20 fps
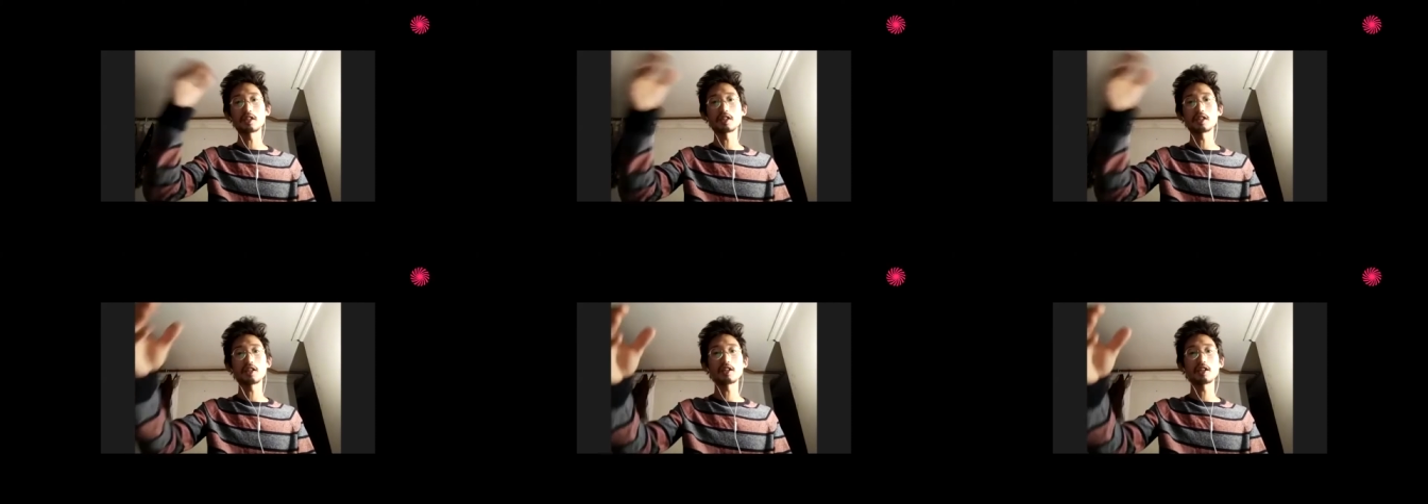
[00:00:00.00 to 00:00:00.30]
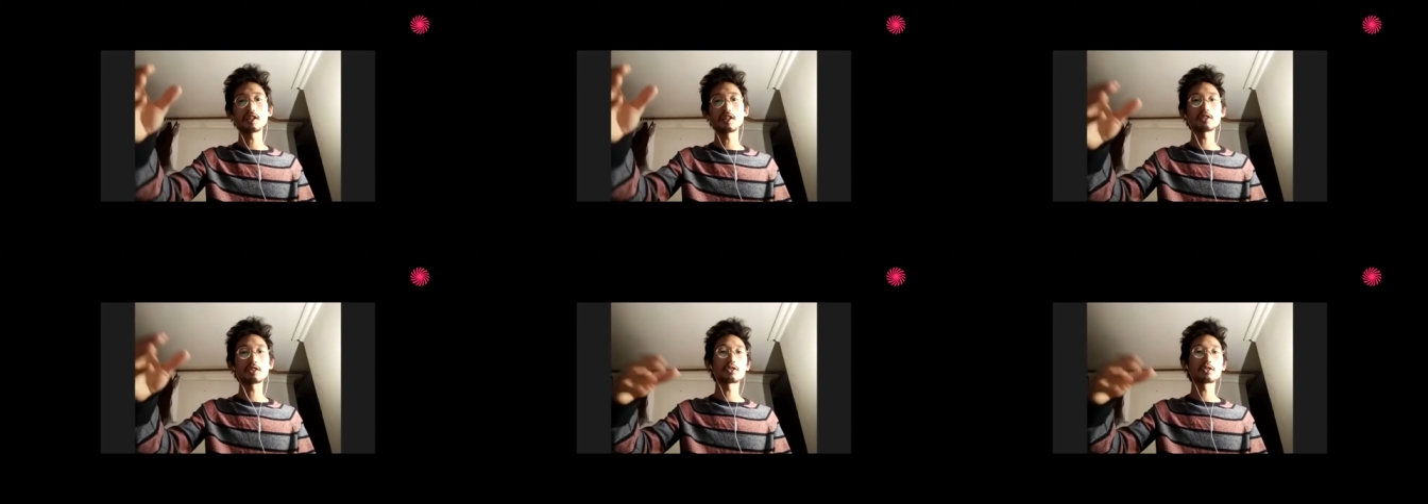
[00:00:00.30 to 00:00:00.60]

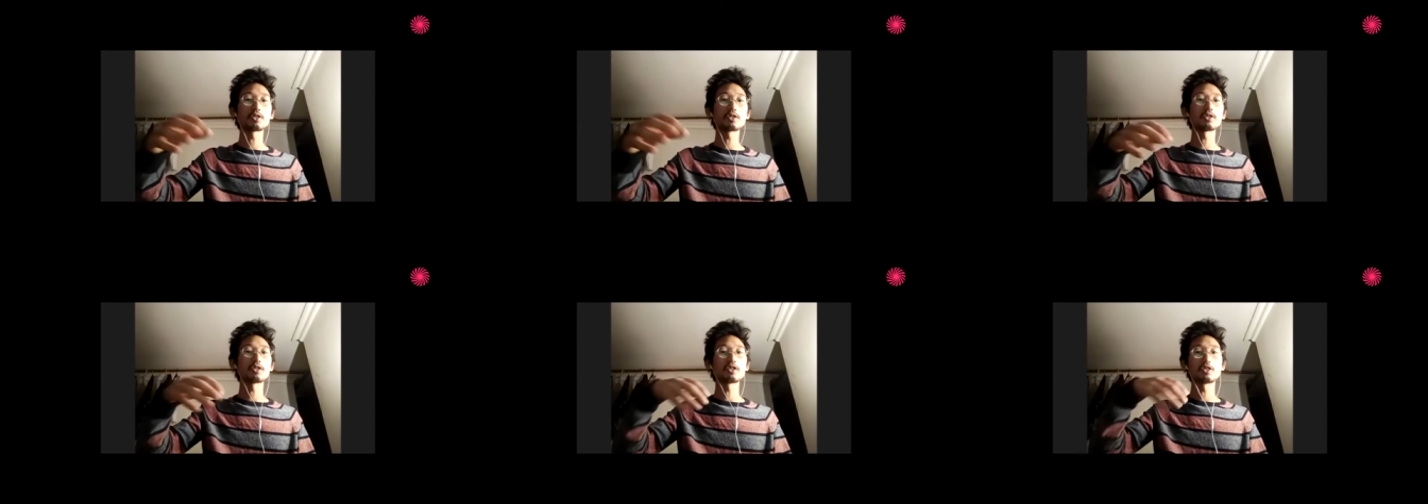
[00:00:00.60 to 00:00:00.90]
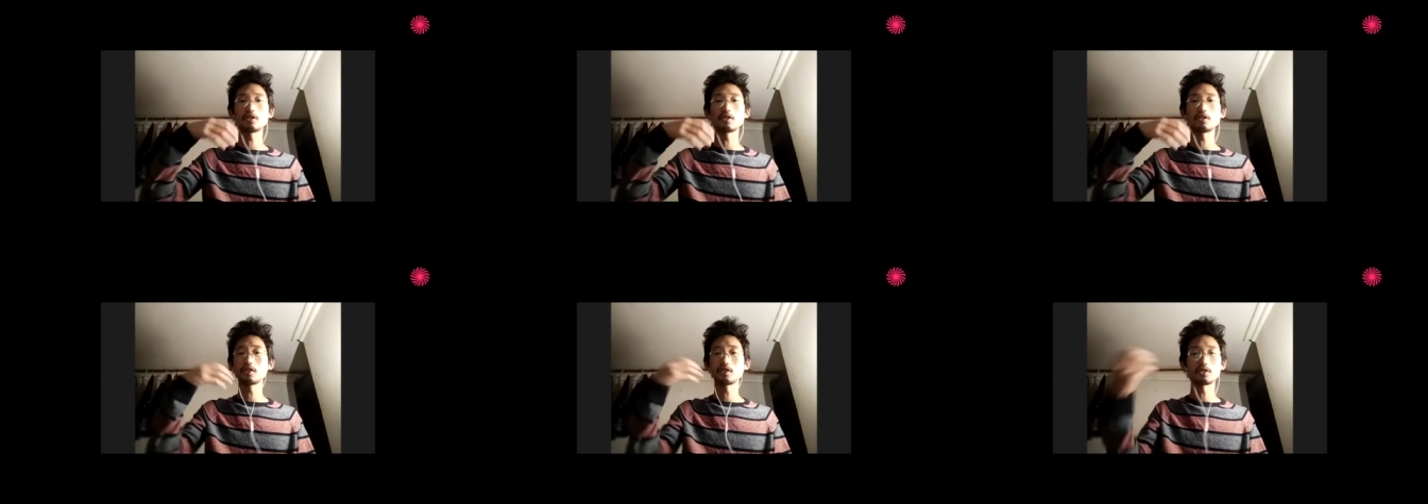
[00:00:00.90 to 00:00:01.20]
here to
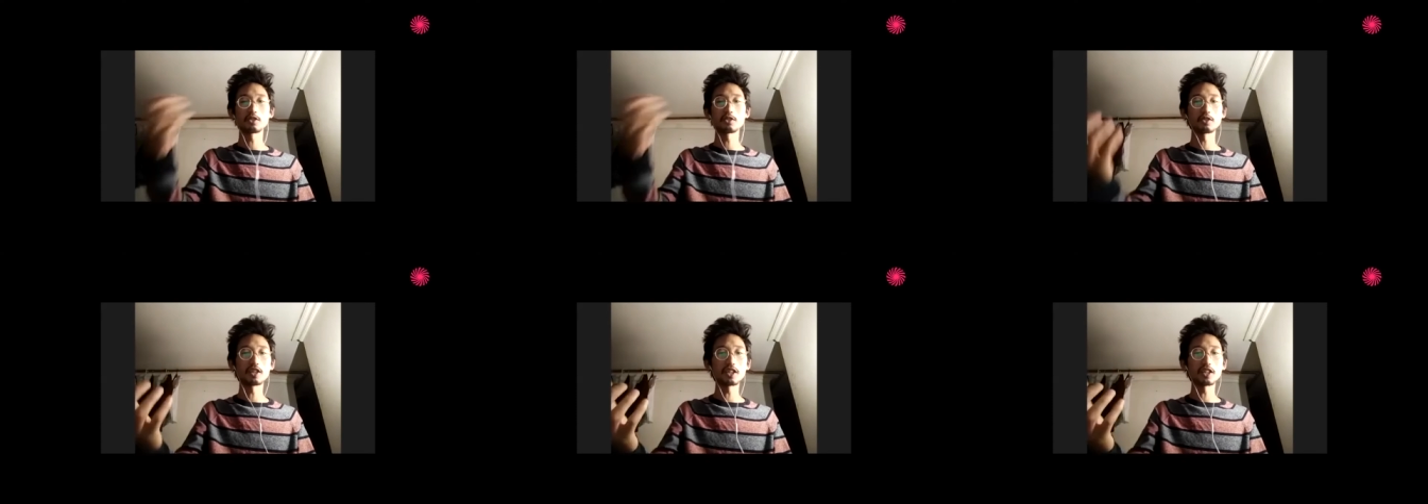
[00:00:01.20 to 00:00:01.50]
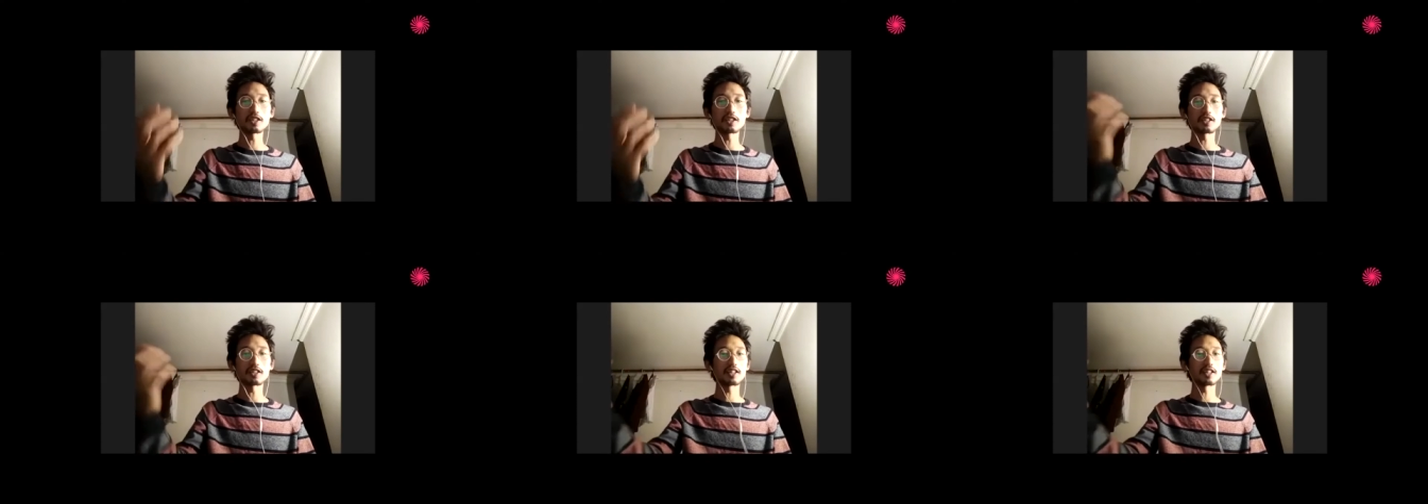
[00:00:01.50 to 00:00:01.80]
do
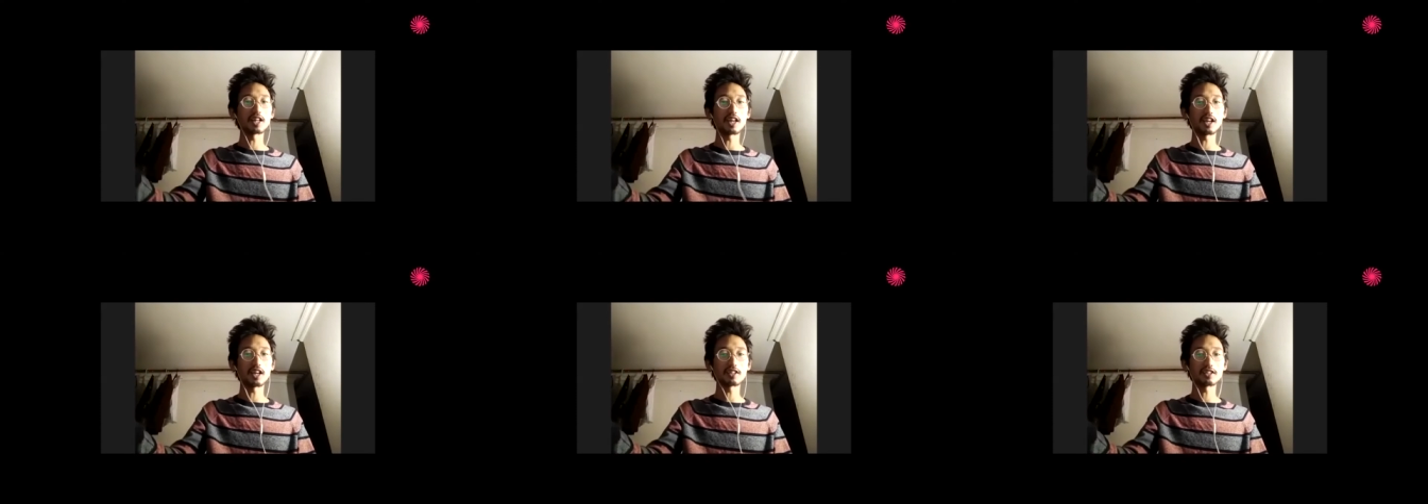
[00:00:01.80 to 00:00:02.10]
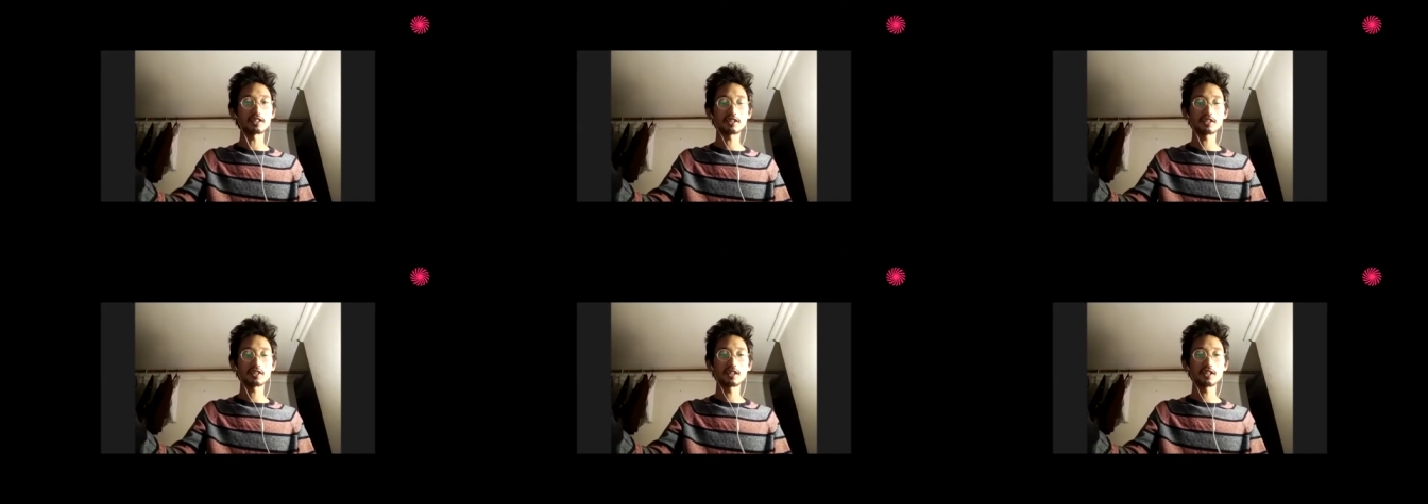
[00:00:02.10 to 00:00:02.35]
this and that.